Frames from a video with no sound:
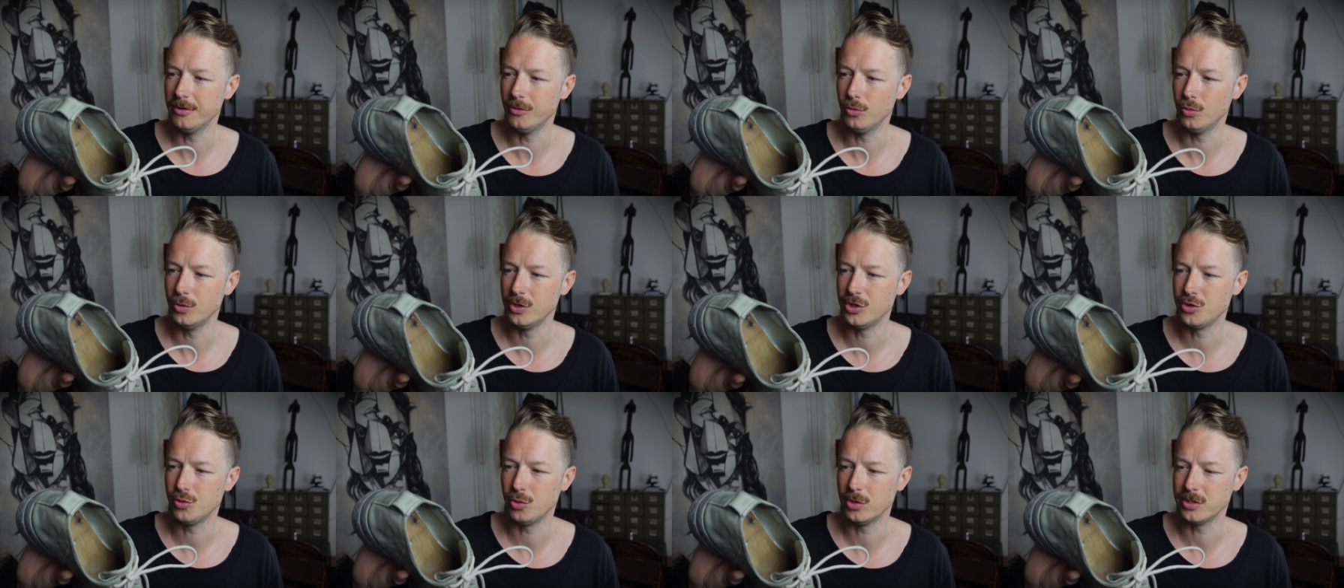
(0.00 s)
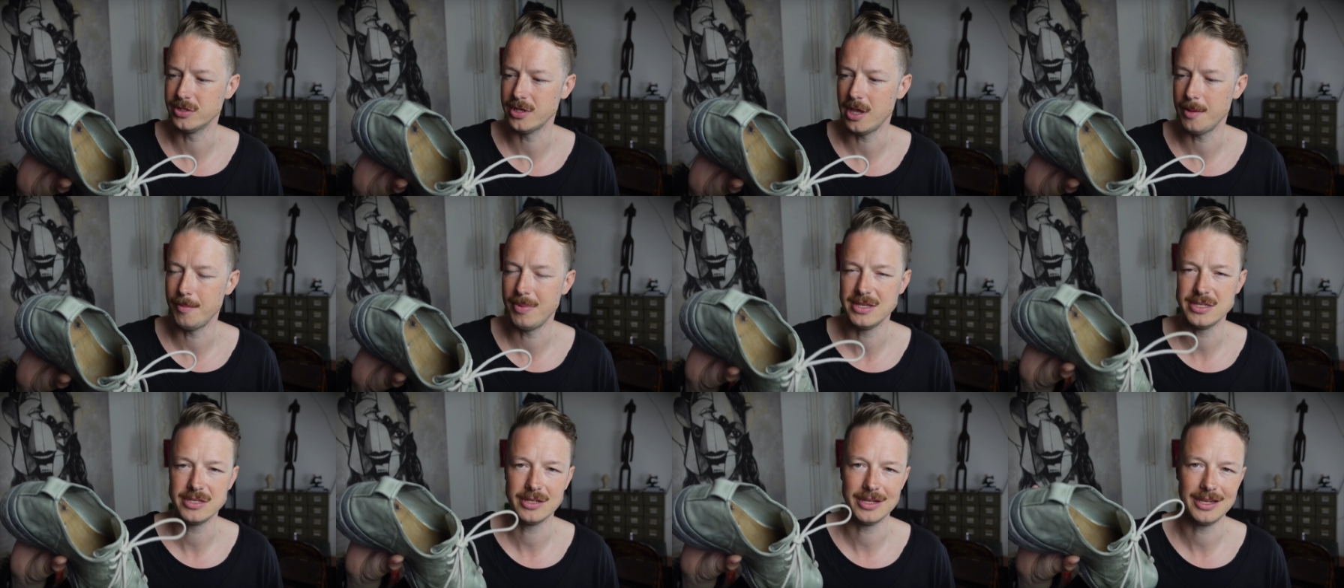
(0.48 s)
which was
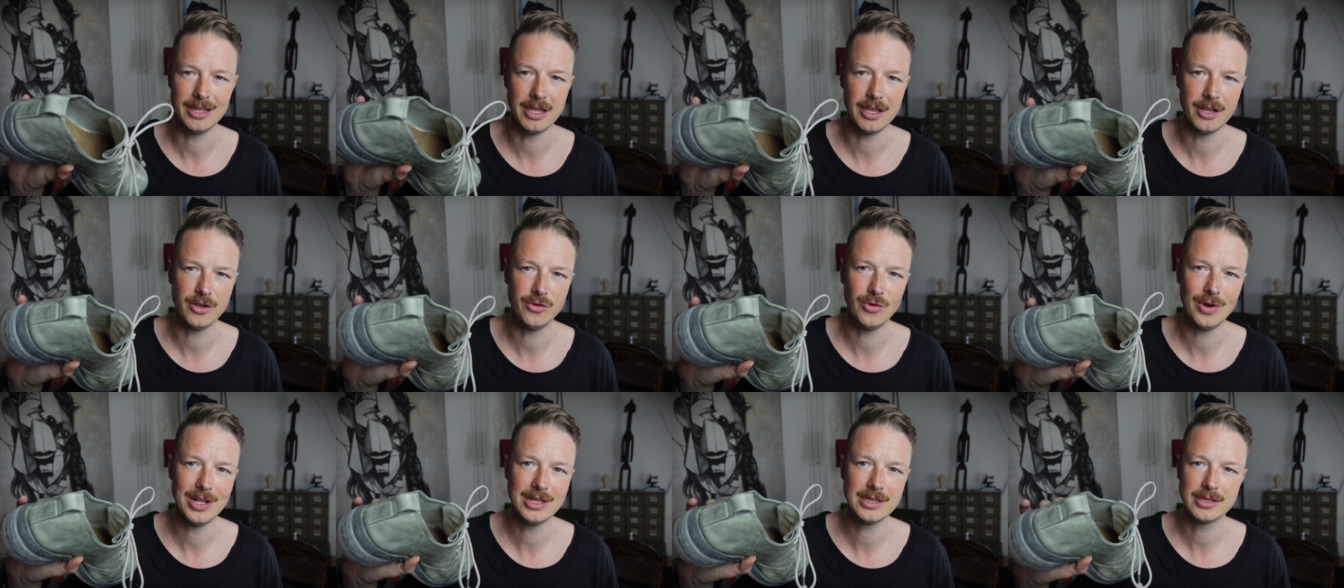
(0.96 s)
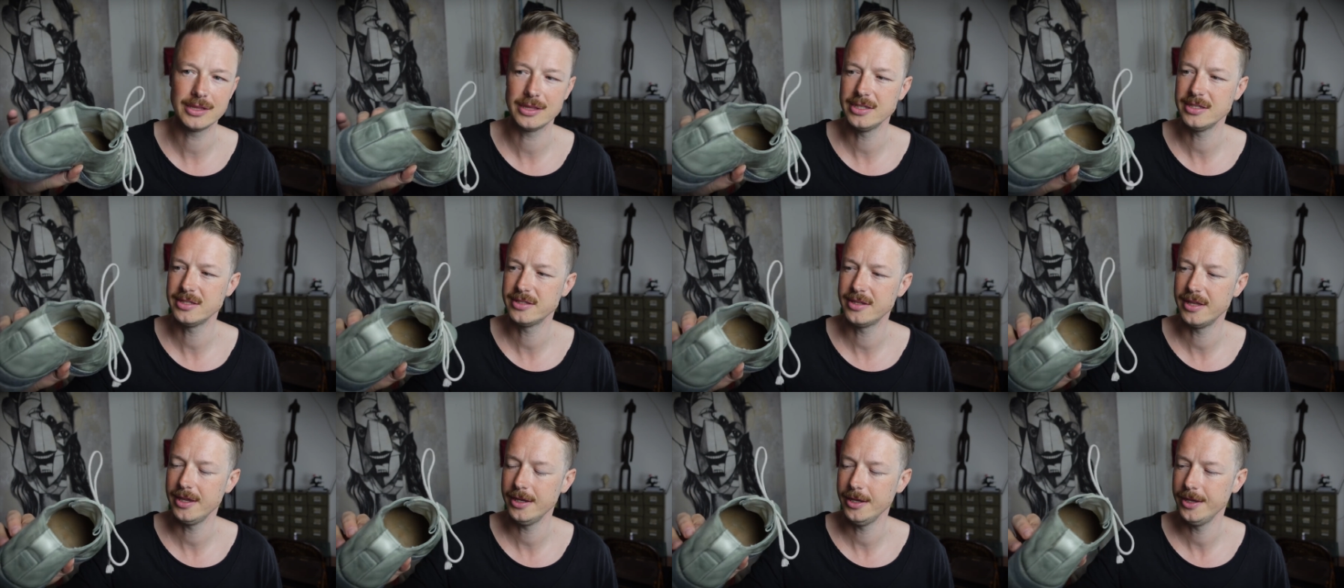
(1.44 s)
basically a Grail
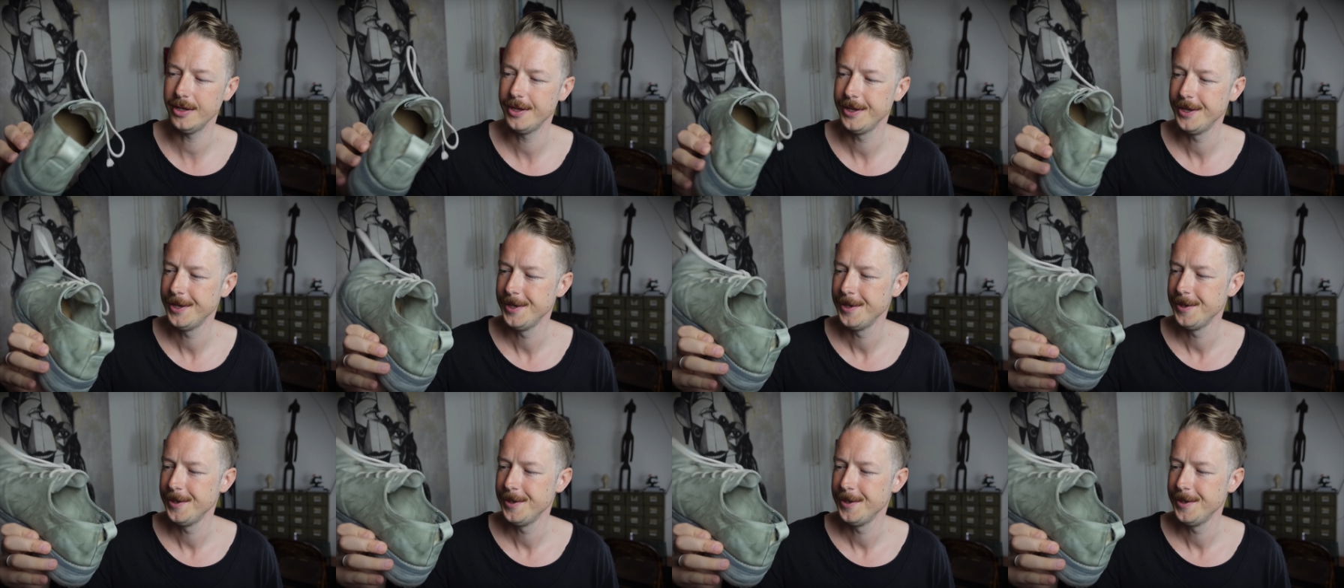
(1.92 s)
listing.